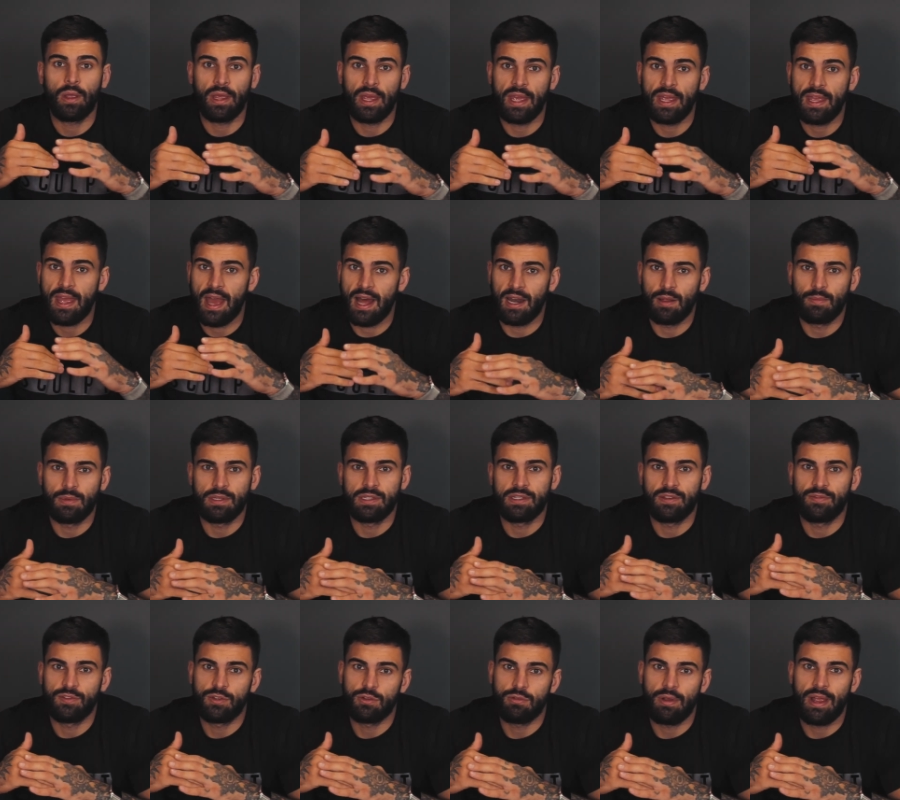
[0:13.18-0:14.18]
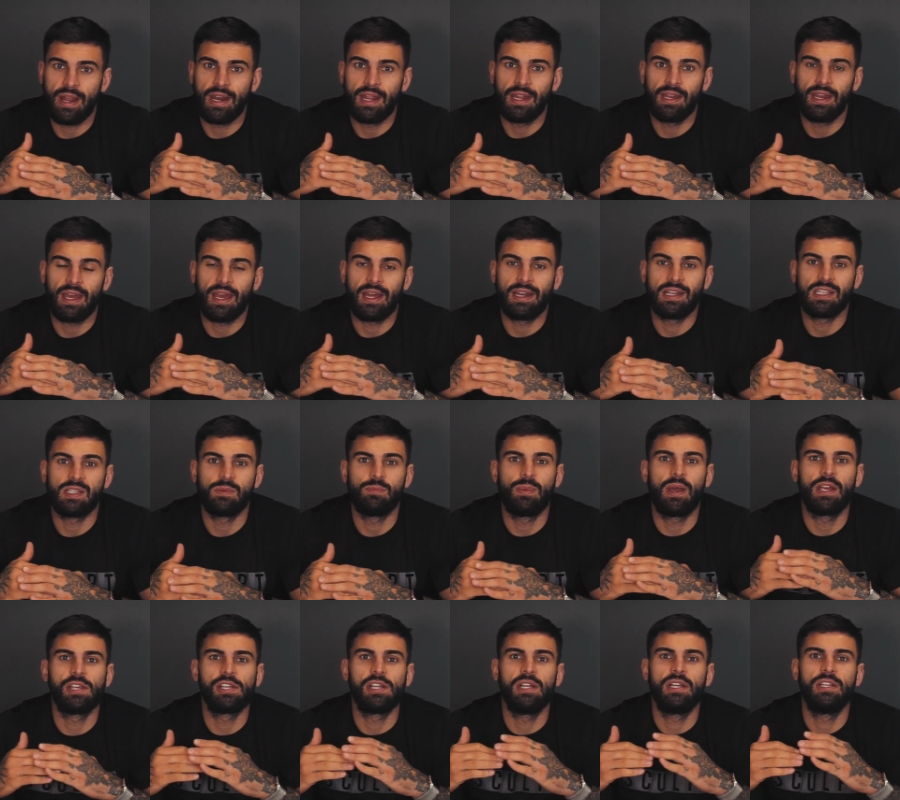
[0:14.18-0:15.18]
key elements of training, and
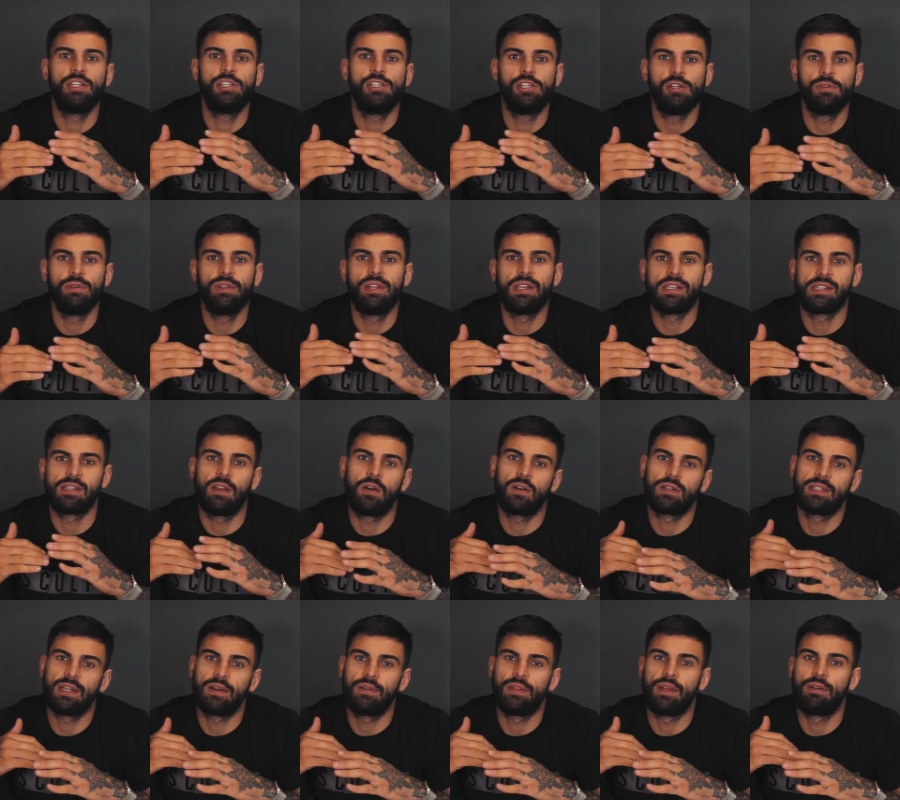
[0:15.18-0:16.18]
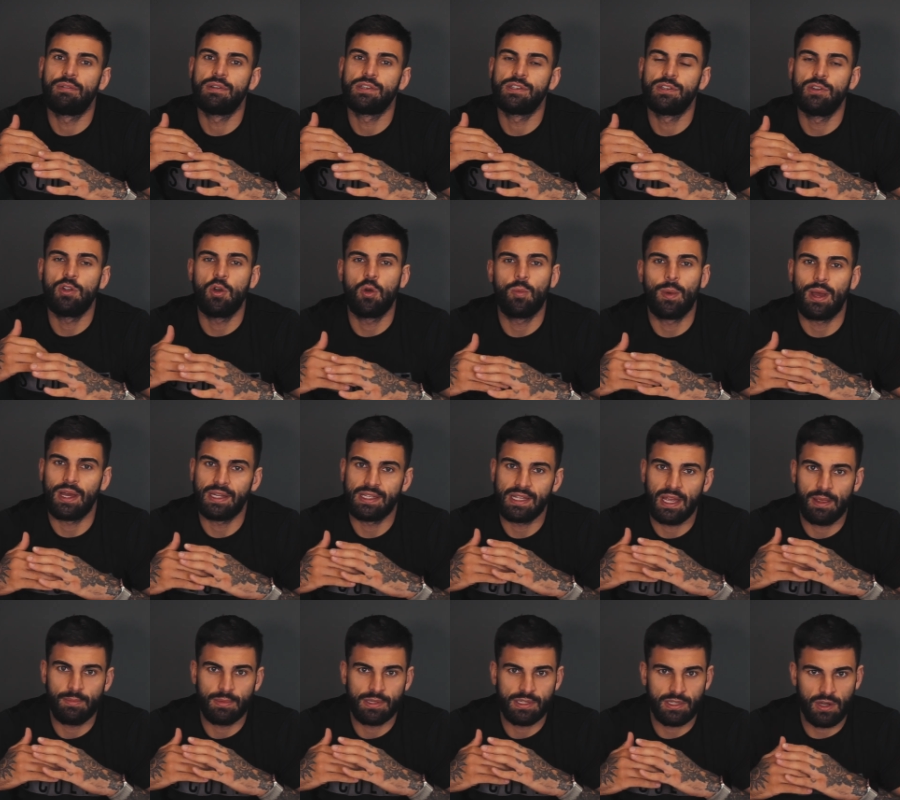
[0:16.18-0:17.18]
especially during this lockdown, there is no
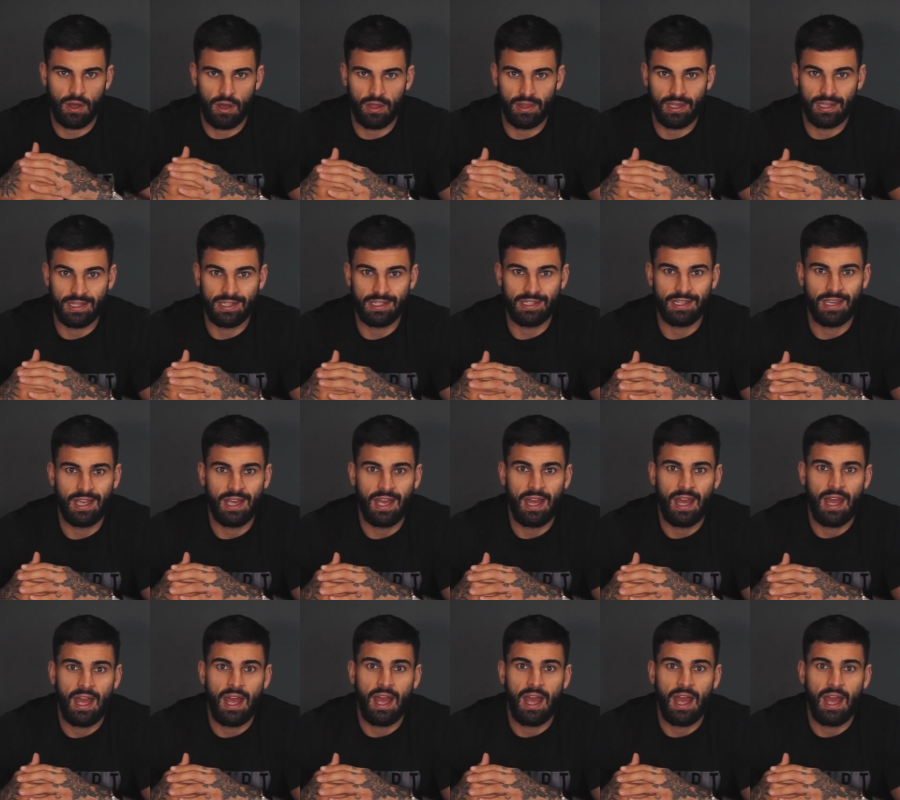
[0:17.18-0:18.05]
better time to start this.